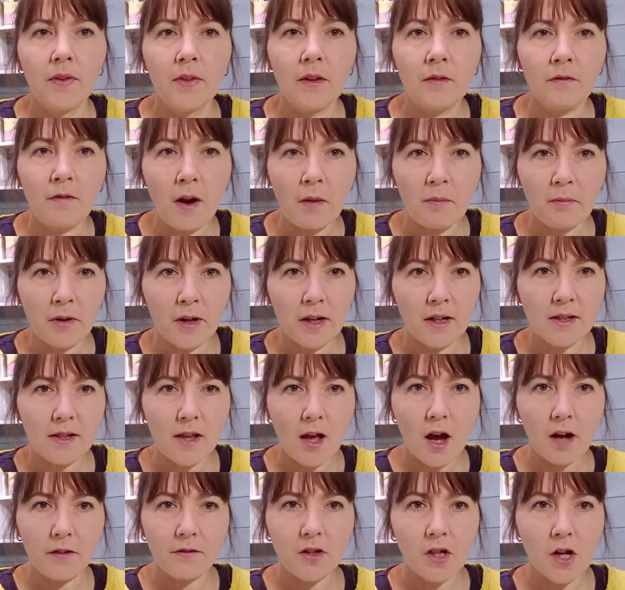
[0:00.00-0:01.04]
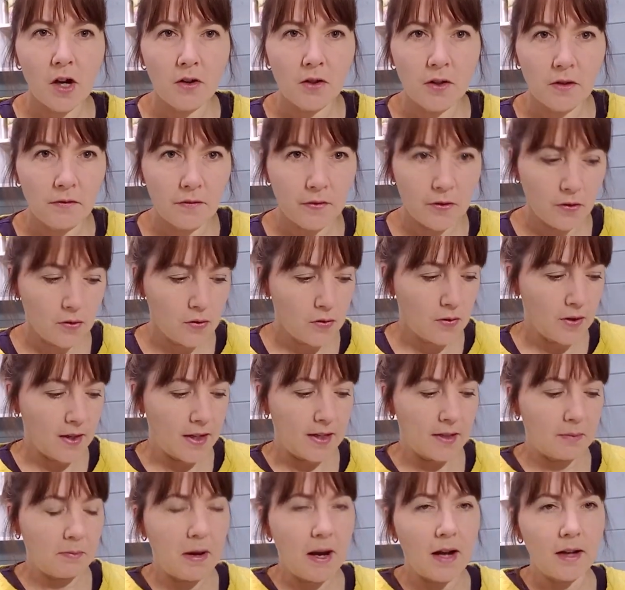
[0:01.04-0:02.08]
The fabrics that I've chosen for
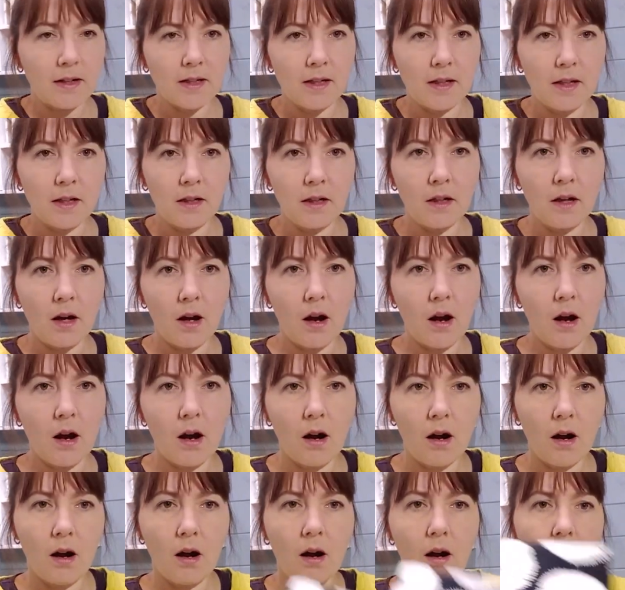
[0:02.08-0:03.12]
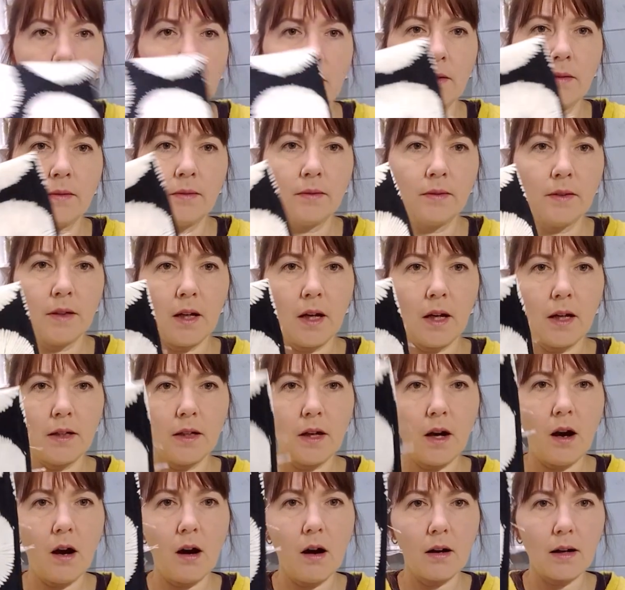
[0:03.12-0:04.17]
this pattern are an
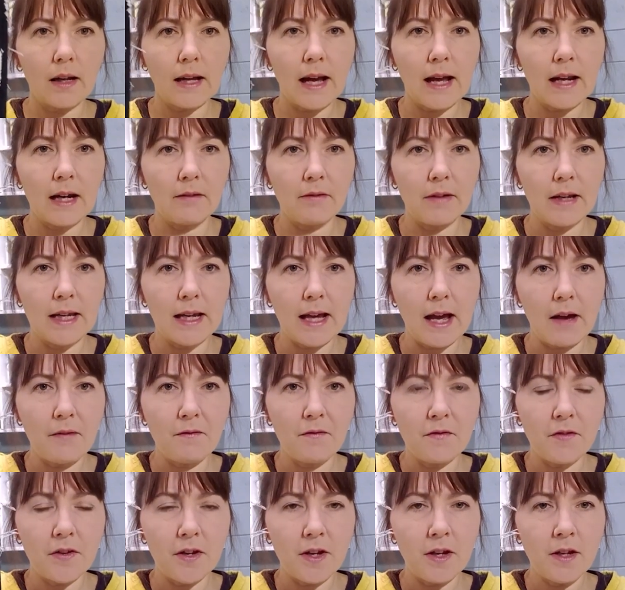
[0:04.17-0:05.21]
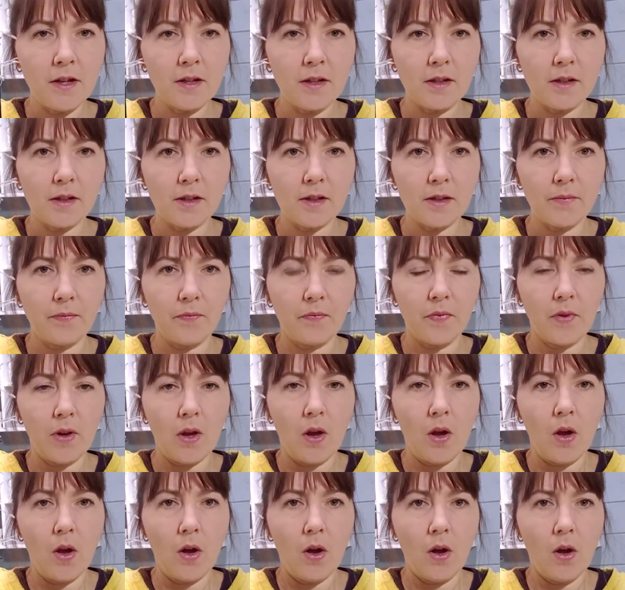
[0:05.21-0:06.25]
art gallery canvas.
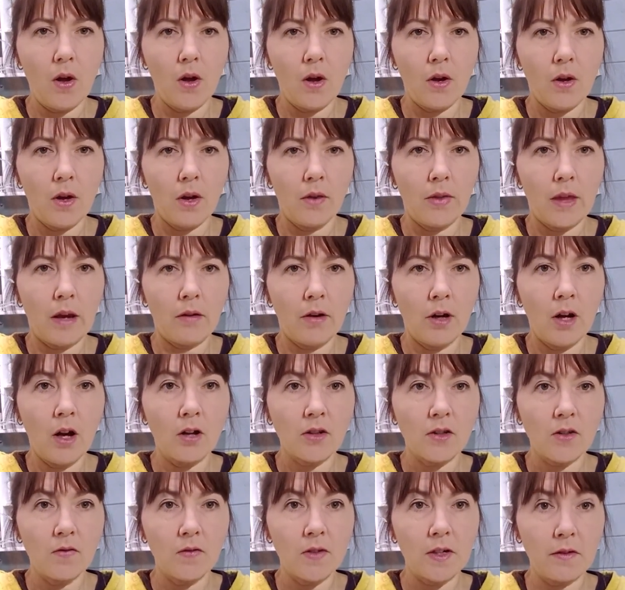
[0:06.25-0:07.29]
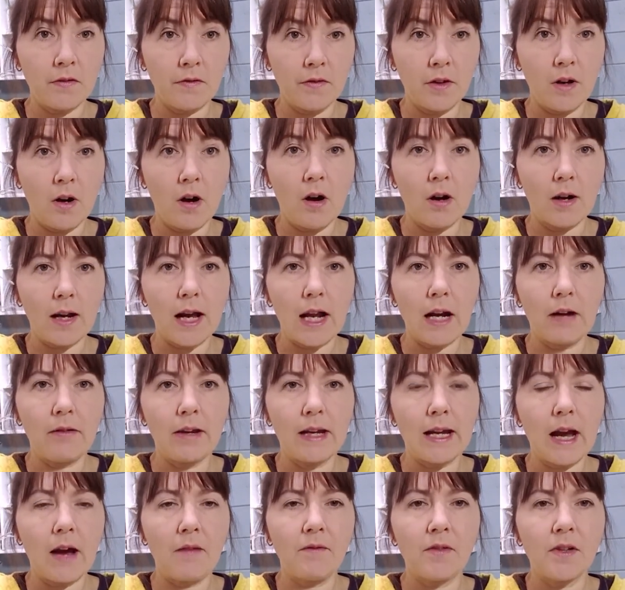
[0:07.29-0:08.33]
There are lots of different art
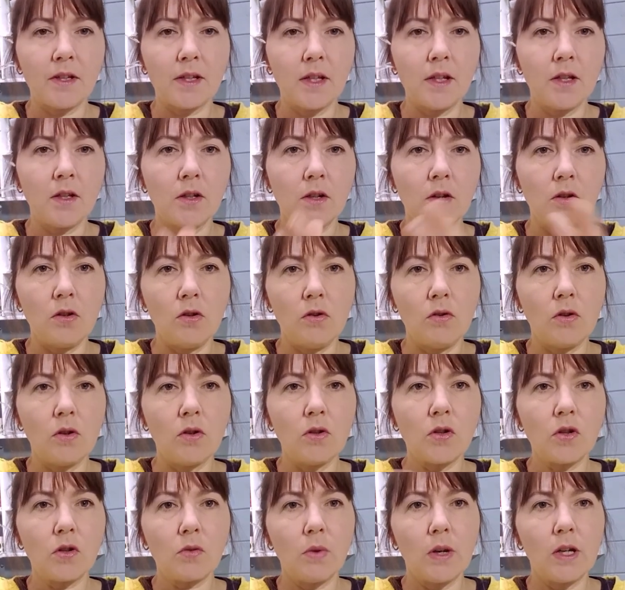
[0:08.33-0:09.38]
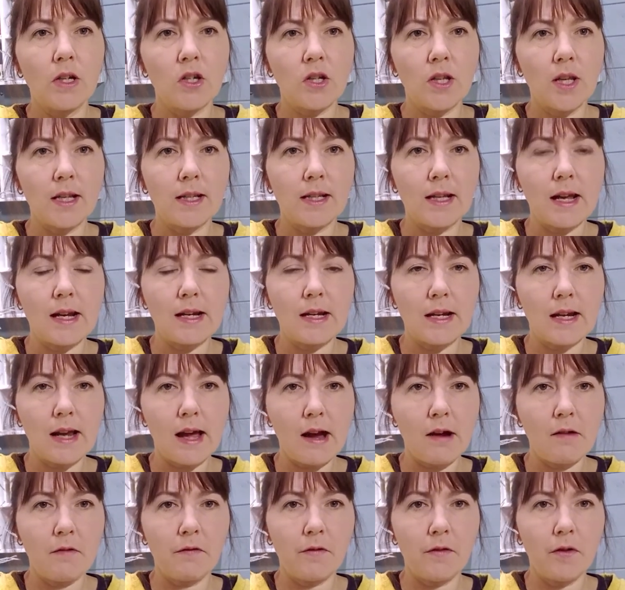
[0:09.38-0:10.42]
gallery canvases, so you could switch this in and
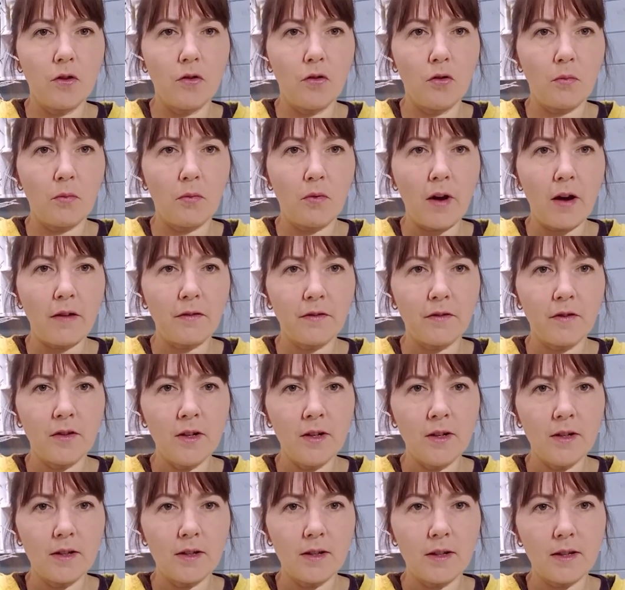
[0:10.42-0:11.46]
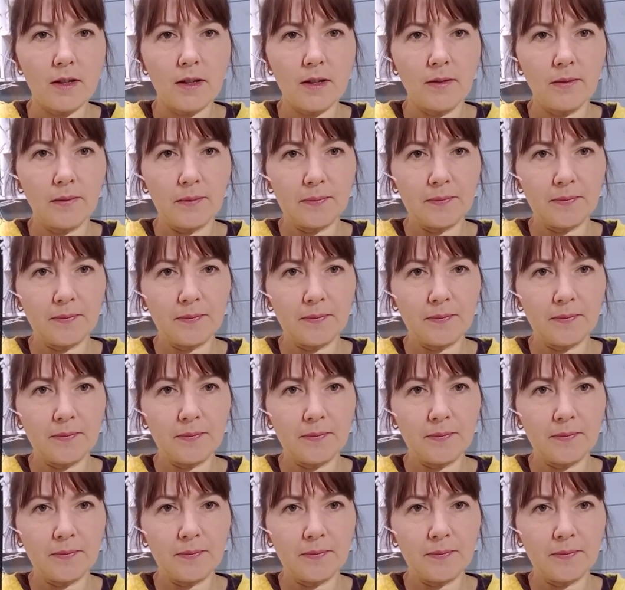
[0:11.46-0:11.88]
out for your preference.